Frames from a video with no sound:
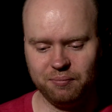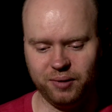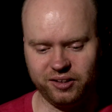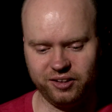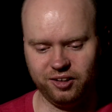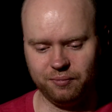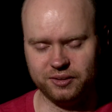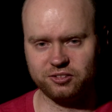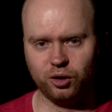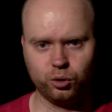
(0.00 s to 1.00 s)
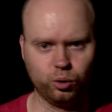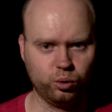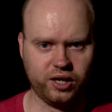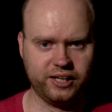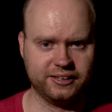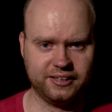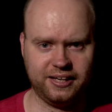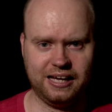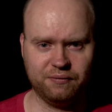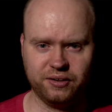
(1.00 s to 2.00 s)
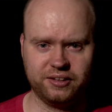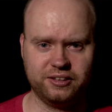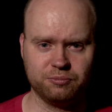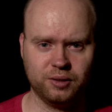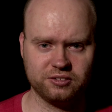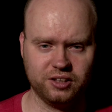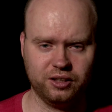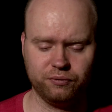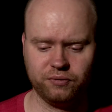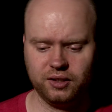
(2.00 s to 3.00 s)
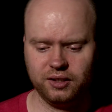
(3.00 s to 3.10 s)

but um, it's so cool that I get to have one of these myself.